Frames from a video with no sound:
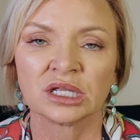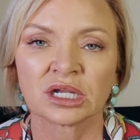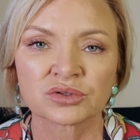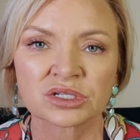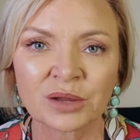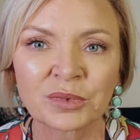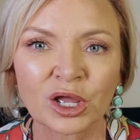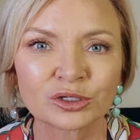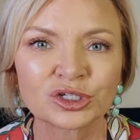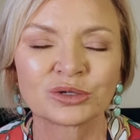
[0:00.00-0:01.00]
You know, some
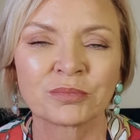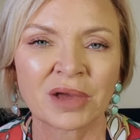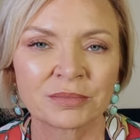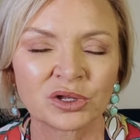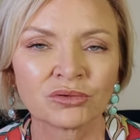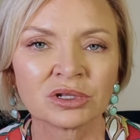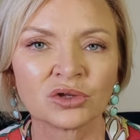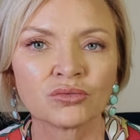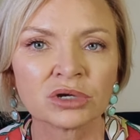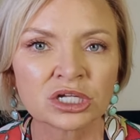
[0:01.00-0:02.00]
lotion might be
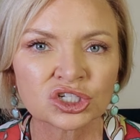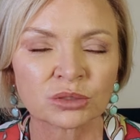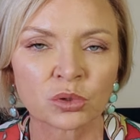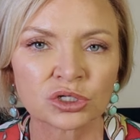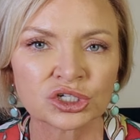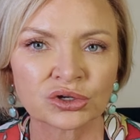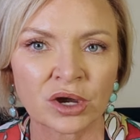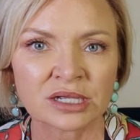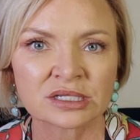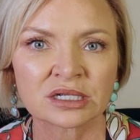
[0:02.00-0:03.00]
really rich and
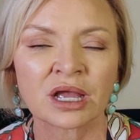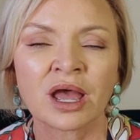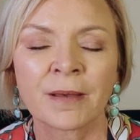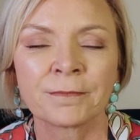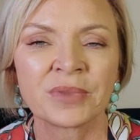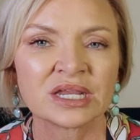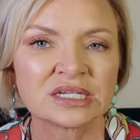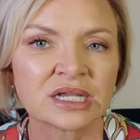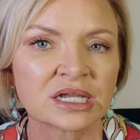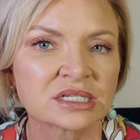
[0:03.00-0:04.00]
moisturizing, but
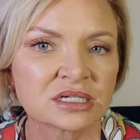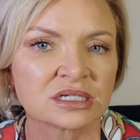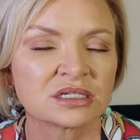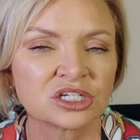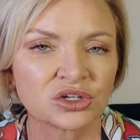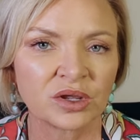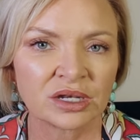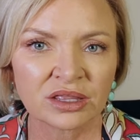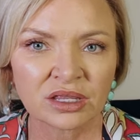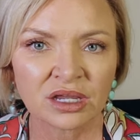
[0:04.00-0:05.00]
it doesn't do
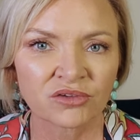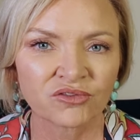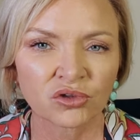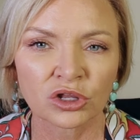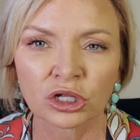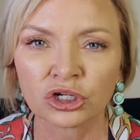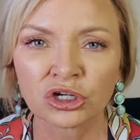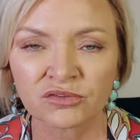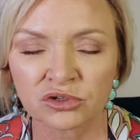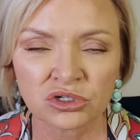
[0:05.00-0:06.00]
anything for the
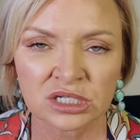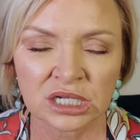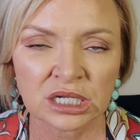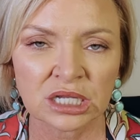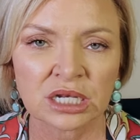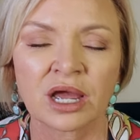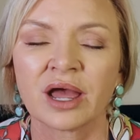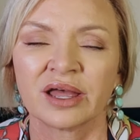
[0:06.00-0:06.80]
look of your skin.